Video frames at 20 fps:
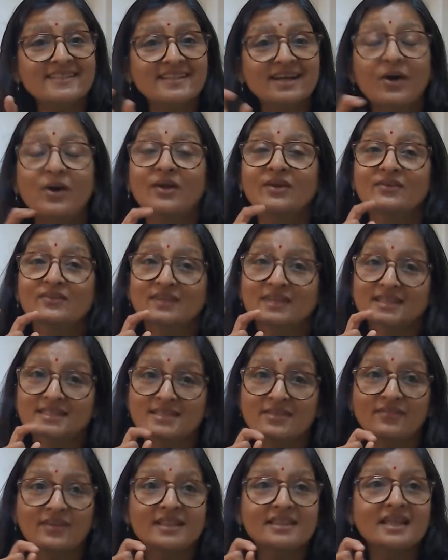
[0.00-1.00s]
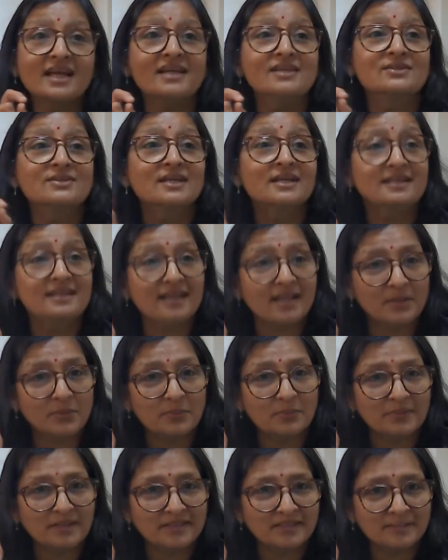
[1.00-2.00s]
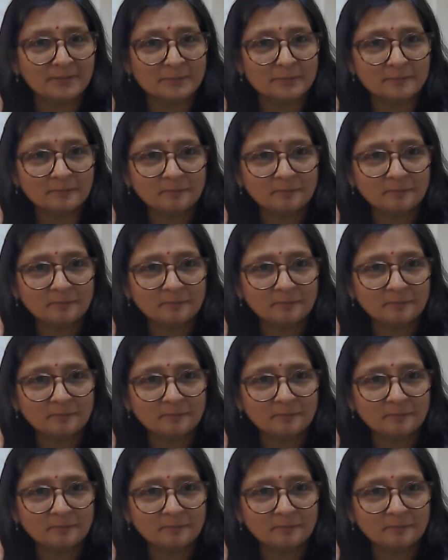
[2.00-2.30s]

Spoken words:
or we can say 1000 nanometer.